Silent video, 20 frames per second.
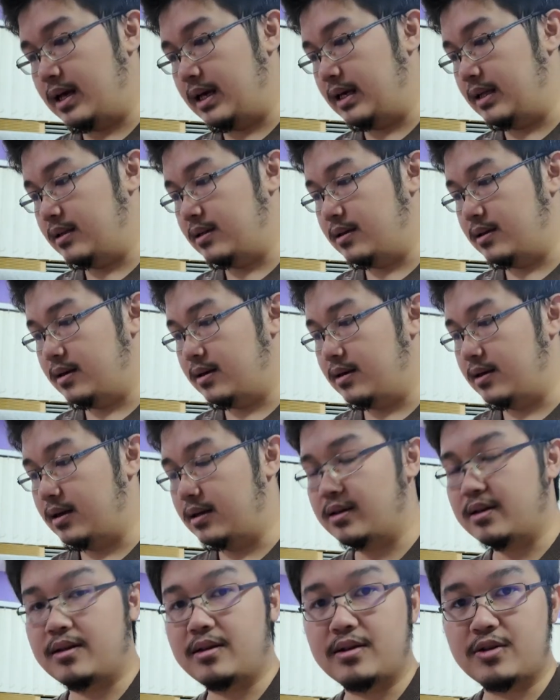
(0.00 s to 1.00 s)
and
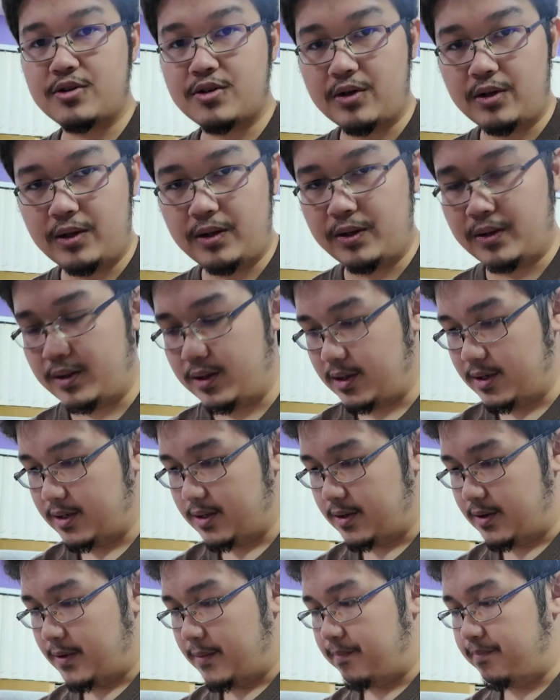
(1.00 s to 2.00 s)
an additional
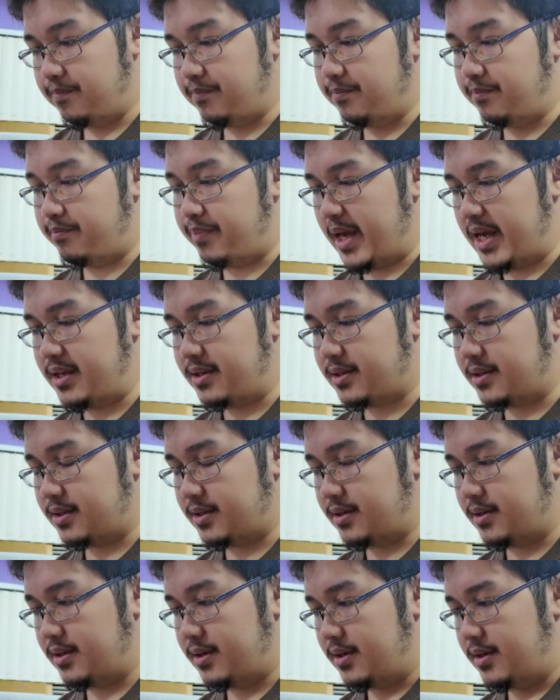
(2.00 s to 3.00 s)

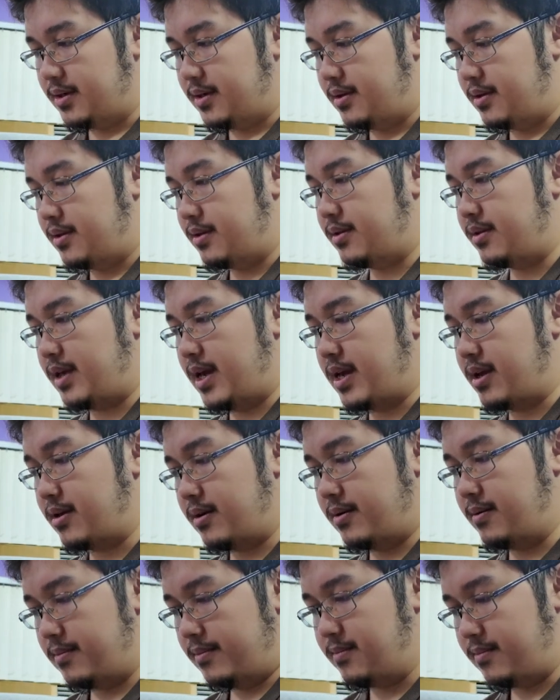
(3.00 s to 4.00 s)
base
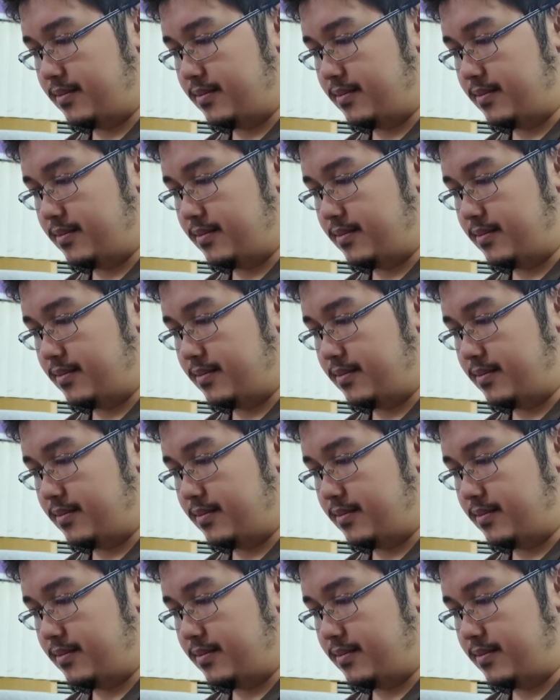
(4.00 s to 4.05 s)
thing.